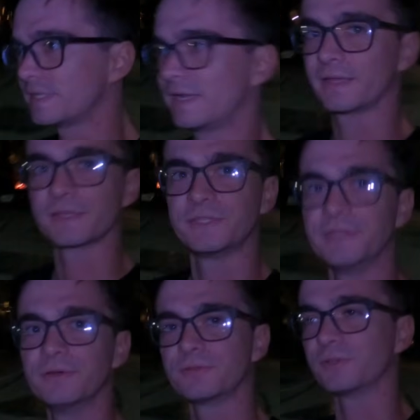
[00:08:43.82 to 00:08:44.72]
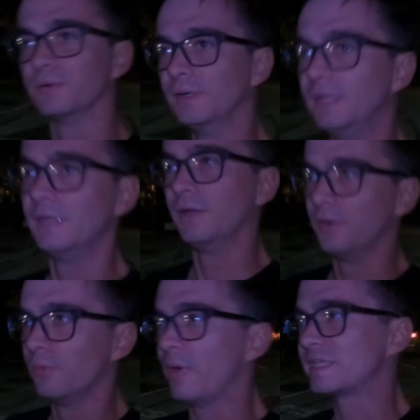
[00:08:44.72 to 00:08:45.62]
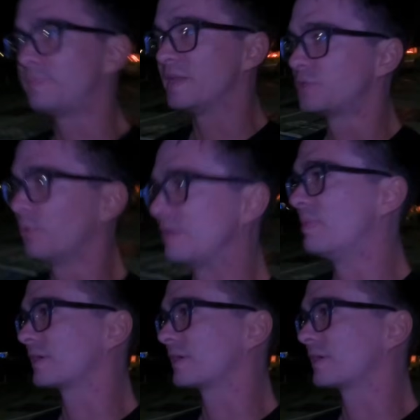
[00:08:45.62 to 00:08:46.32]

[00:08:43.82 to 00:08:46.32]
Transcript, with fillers: inside of the casino, so why spend 20